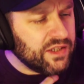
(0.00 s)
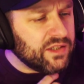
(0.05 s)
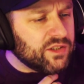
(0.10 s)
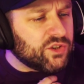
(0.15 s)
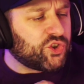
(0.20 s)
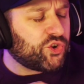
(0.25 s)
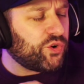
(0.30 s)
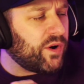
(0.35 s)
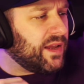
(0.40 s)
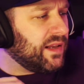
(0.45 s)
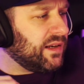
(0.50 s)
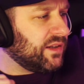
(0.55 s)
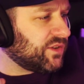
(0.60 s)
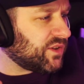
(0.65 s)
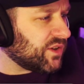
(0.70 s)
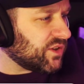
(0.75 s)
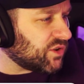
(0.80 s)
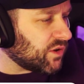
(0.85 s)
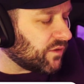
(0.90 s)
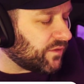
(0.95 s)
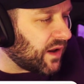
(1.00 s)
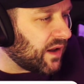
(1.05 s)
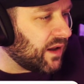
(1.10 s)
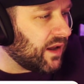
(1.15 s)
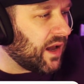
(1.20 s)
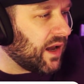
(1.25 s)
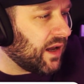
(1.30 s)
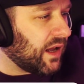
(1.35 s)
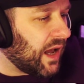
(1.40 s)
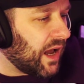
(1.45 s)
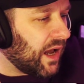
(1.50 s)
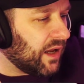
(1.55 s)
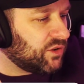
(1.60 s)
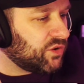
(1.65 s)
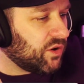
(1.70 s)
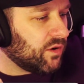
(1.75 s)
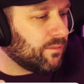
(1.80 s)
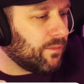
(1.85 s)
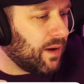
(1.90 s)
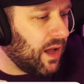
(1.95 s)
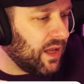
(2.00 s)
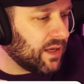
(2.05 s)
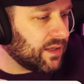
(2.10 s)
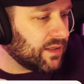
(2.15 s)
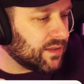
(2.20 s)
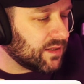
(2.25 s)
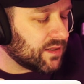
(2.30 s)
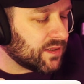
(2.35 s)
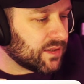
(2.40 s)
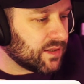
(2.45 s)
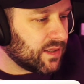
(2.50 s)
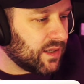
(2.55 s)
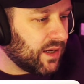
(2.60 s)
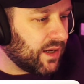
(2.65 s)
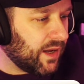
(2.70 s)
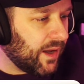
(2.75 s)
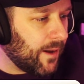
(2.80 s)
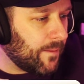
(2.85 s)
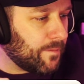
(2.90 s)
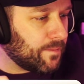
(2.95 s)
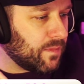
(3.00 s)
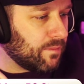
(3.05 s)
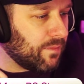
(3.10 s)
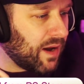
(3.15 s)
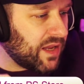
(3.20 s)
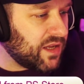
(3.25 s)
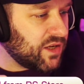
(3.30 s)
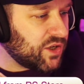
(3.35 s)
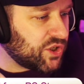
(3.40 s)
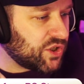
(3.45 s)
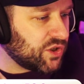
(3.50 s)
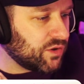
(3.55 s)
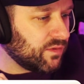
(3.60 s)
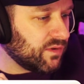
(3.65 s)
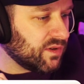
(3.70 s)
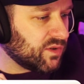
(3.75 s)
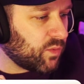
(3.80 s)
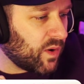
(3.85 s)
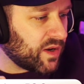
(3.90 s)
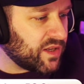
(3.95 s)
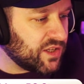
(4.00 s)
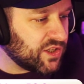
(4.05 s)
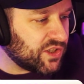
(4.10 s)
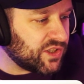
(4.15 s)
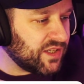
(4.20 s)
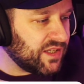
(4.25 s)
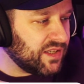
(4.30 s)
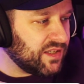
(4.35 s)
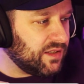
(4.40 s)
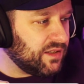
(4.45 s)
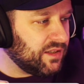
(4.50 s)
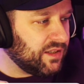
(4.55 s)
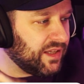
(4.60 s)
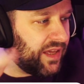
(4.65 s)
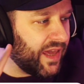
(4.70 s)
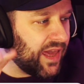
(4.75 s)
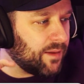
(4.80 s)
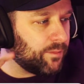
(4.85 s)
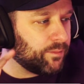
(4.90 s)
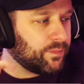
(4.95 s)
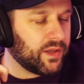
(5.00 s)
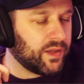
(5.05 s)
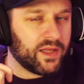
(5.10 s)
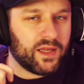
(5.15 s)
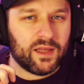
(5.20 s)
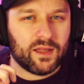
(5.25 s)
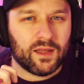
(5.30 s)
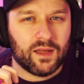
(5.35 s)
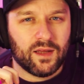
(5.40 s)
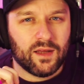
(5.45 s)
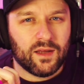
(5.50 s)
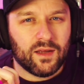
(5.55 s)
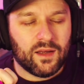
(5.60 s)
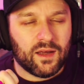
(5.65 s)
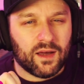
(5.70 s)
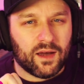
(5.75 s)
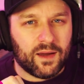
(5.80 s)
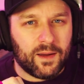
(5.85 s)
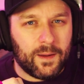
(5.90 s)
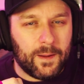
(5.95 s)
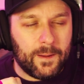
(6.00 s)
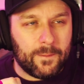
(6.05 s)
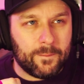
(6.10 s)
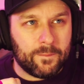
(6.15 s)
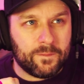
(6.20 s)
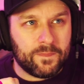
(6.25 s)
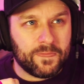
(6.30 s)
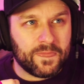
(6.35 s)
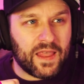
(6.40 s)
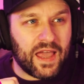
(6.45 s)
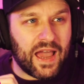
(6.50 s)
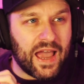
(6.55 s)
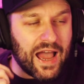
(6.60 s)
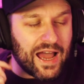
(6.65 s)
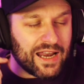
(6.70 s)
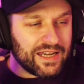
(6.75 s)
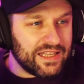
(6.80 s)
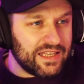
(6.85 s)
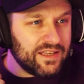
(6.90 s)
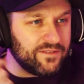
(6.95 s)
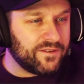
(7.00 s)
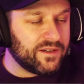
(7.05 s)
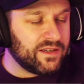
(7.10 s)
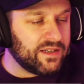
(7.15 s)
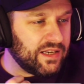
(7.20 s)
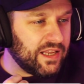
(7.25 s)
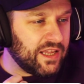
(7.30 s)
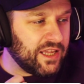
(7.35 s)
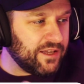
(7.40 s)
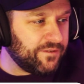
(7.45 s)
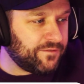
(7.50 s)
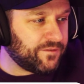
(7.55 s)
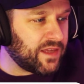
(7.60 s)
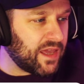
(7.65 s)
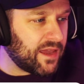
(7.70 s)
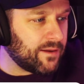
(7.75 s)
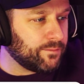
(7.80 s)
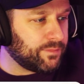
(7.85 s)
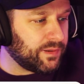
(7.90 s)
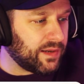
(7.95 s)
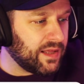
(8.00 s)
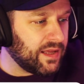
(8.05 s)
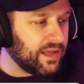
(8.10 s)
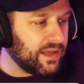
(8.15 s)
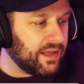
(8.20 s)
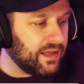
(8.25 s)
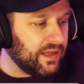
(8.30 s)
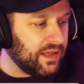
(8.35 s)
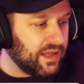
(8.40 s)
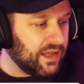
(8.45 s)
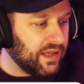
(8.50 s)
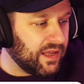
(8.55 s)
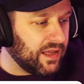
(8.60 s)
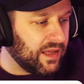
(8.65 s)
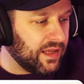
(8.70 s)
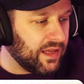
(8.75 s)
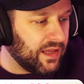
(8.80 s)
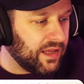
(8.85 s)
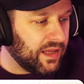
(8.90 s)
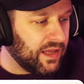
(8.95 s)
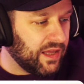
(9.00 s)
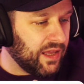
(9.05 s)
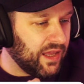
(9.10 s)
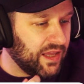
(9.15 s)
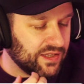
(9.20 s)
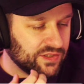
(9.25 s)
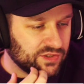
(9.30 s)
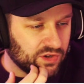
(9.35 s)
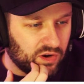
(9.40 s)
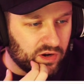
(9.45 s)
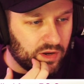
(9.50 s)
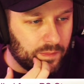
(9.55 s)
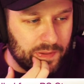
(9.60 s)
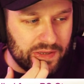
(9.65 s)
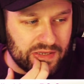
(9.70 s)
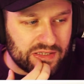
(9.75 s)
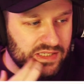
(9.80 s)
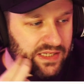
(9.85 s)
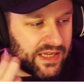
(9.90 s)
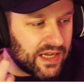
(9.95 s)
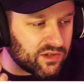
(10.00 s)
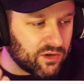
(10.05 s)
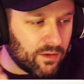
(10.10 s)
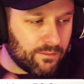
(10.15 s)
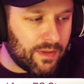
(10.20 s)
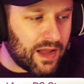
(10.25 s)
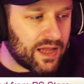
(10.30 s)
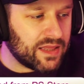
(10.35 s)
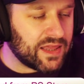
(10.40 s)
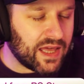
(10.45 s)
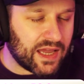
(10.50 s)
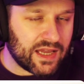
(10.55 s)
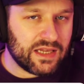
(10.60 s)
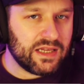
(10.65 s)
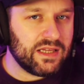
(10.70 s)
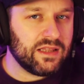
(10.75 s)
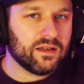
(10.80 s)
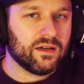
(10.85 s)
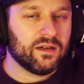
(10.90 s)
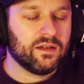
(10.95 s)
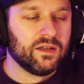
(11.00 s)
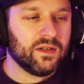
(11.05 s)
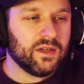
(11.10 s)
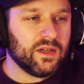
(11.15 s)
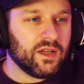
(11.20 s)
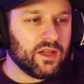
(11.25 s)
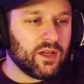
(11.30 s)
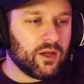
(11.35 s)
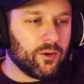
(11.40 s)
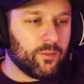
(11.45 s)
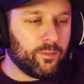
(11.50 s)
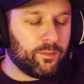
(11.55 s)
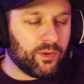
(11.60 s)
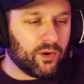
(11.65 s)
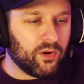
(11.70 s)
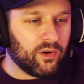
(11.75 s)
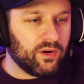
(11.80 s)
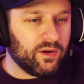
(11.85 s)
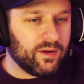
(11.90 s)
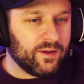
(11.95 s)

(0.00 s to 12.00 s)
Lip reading: trailers and stuff, I don't mind. My issue is when you see gameplay. And even if gameplay is on a PC, I don't mind that either. But